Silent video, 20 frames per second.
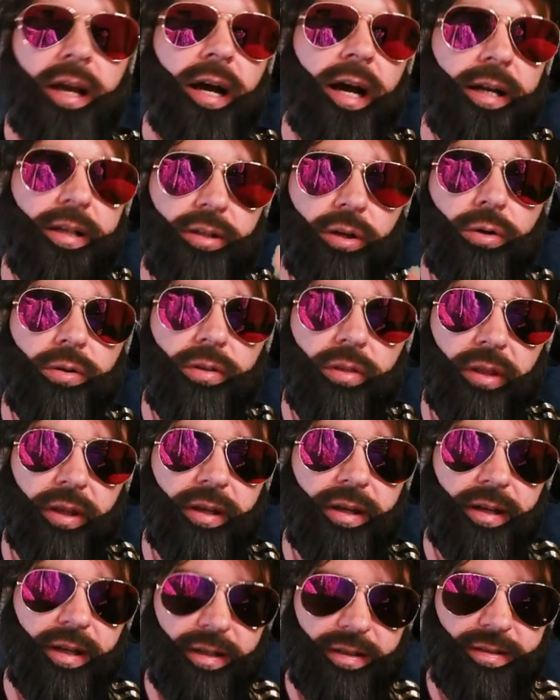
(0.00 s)
I don't
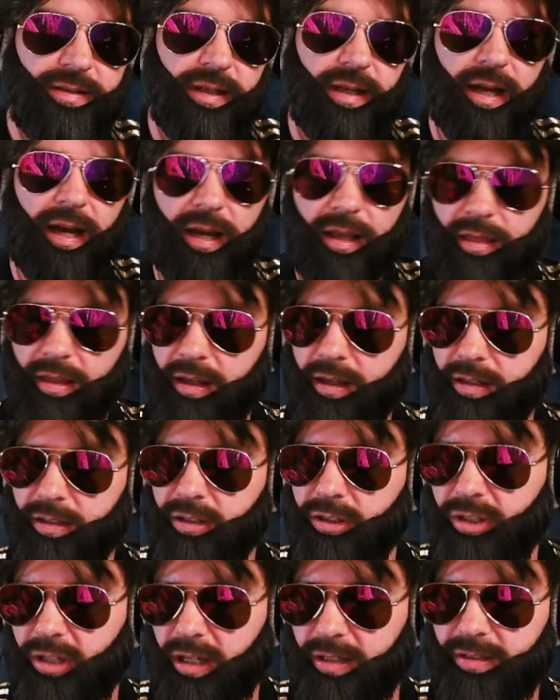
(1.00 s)
think it is. I think
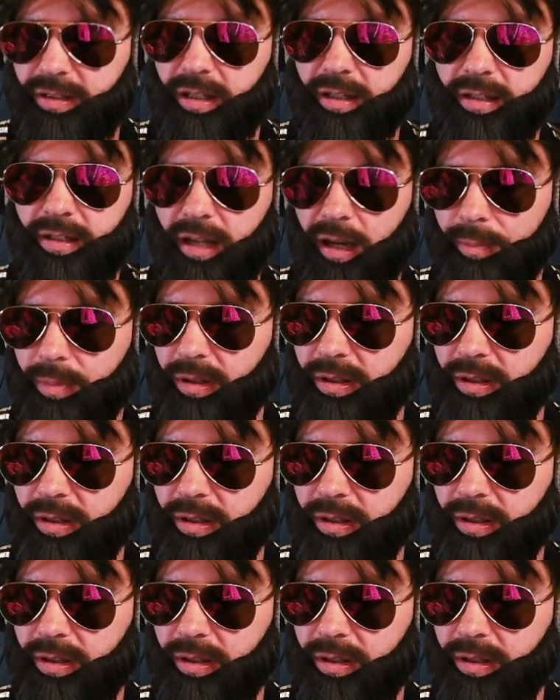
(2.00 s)
it's just double